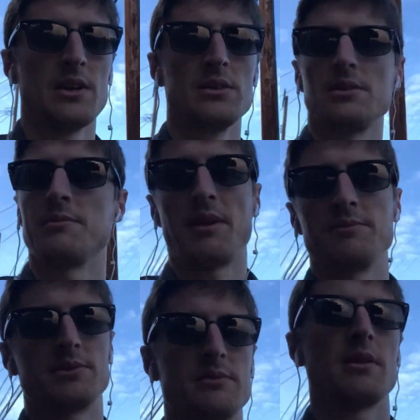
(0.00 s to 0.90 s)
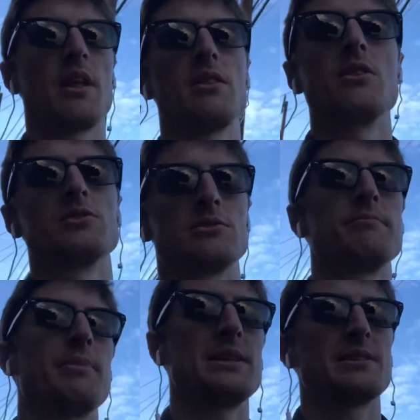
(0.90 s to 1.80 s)
Sometimes there's
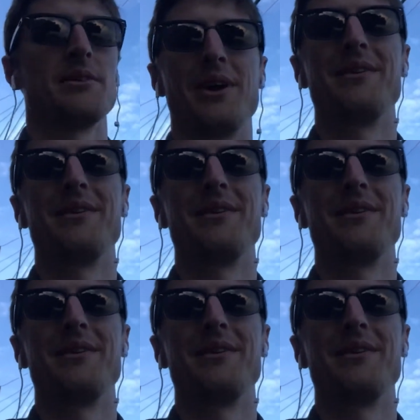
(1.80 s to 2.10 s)
basically you